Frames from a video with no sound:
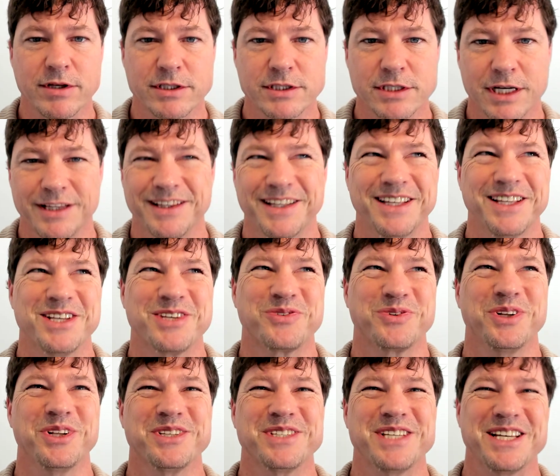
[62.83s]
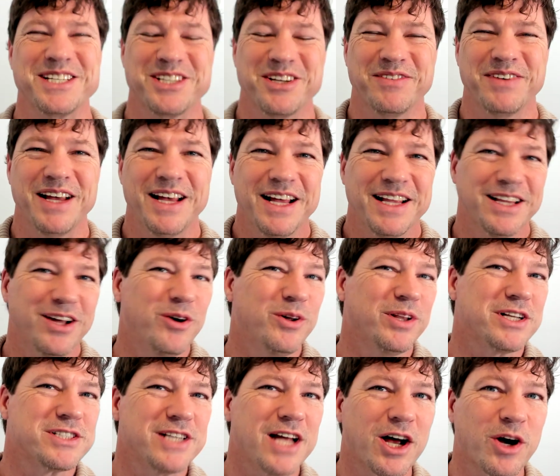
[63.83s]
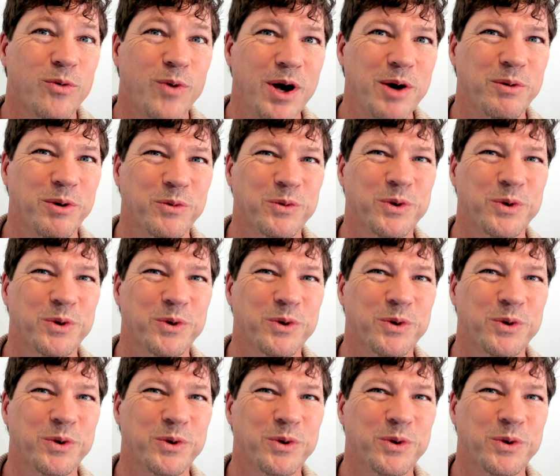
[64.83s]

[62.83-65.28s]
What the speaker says: suddenly this realization of, oh, that's not quite what we